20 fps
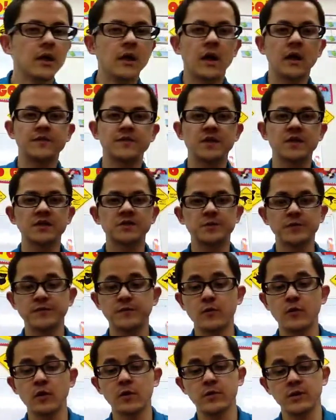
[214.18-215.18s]
I've said this
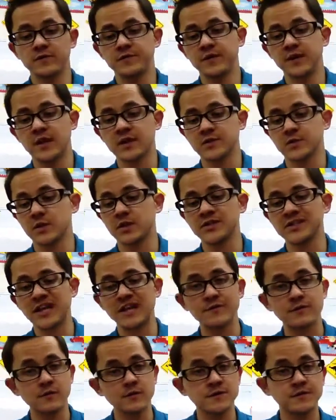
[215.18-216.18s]
before, but if you guys want to
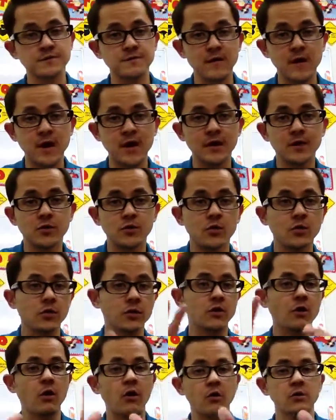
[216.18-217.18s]
diversify your
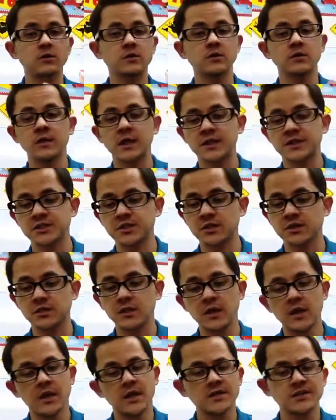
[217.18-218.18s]
card
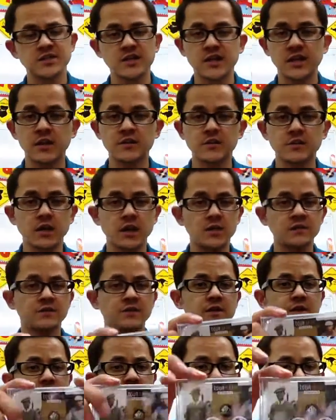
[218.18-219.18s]
collection, check out a lot of
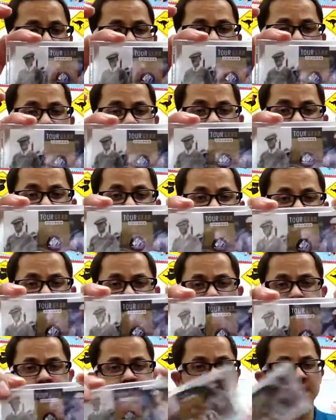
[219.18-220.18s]
the uh, golf stuff
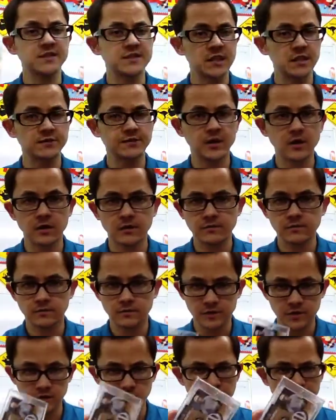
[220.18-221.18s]
that's out there.
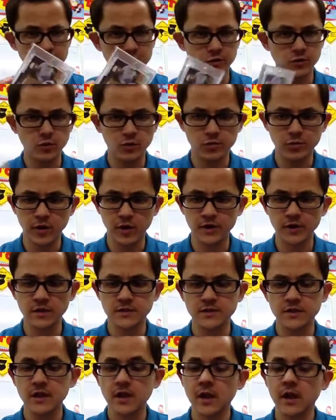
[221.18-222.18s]
It's a lot of newer
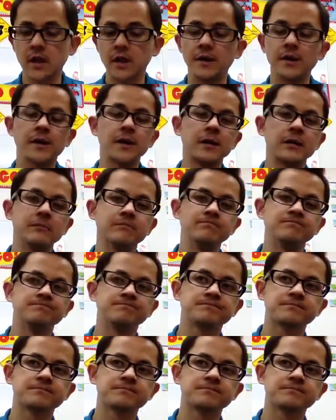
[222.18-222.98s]
product. Um...